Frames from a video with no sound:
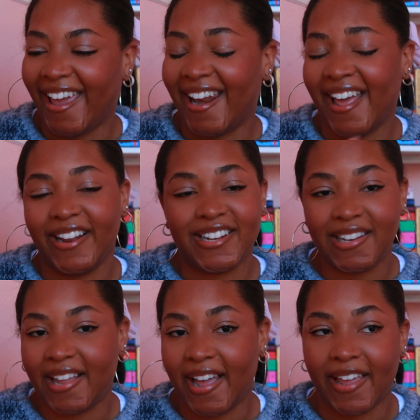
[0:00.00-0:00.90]
And I did
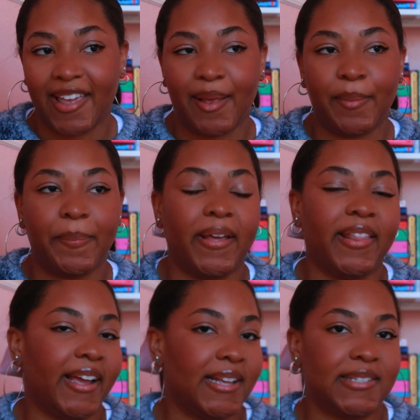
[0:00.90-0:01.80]
like it, but
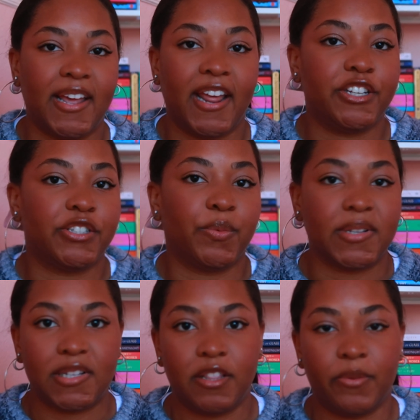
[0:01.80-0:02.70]
like I said, I just
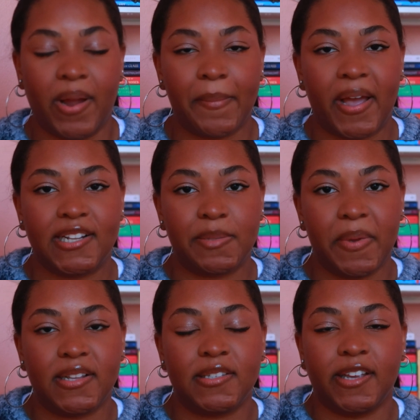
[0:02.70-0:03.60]
wasn't in the right mind
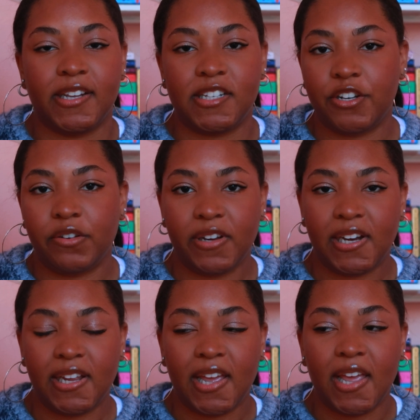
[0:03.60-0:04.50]
space to continue
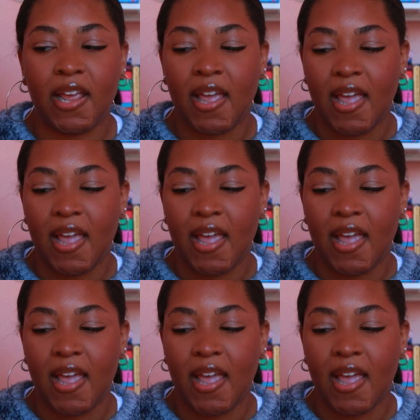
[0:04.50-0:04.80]
reading it.